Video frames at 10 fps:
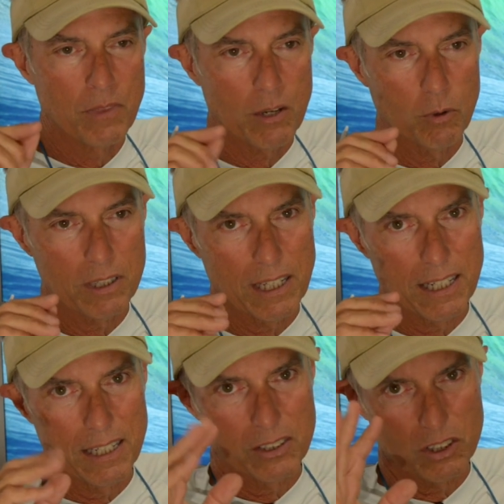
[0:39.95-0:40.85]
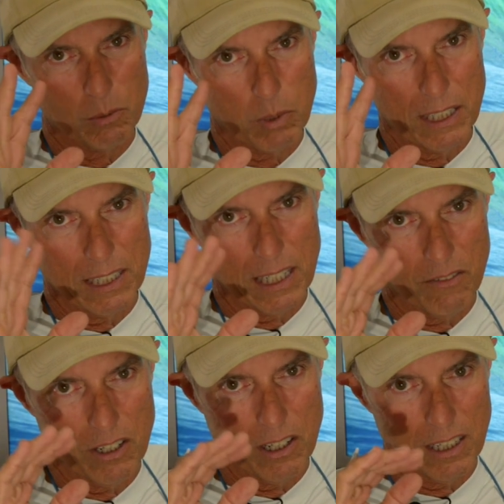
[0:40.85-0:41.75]
And what that is is a breakdown
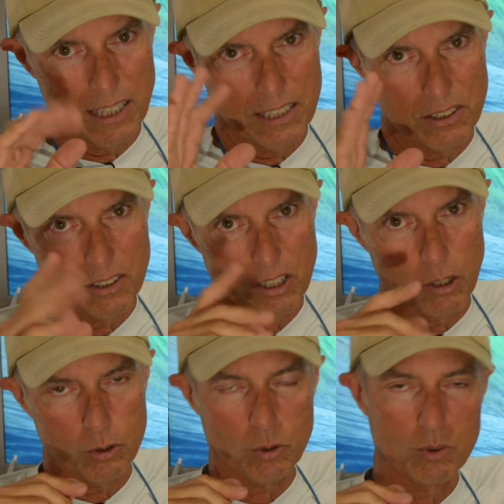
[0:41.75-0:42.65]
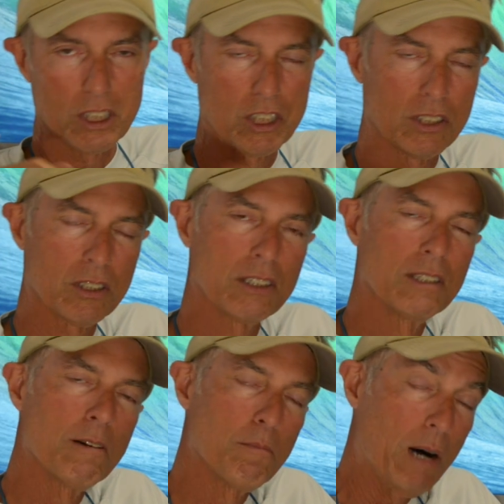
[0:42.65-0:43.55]
of all the lakes in the coastal regions
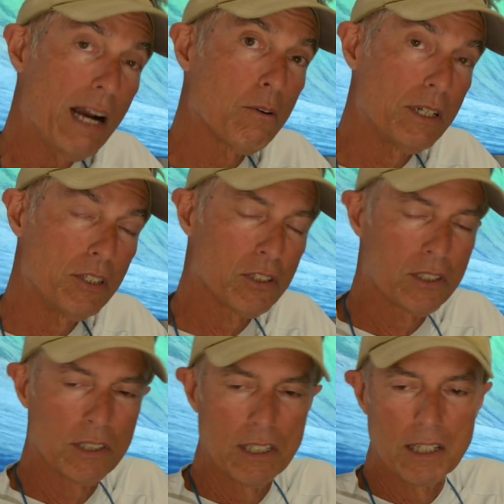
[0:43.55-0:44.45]
by region